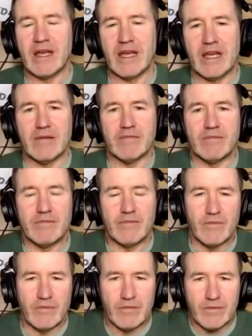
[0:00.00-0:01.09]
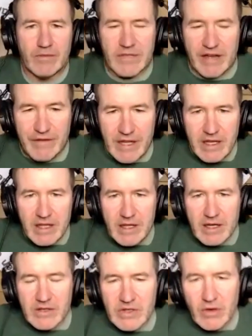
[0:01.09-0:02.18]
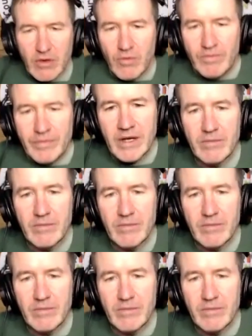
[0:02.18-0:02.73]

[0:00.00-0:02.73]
Um, Definitely you can sow,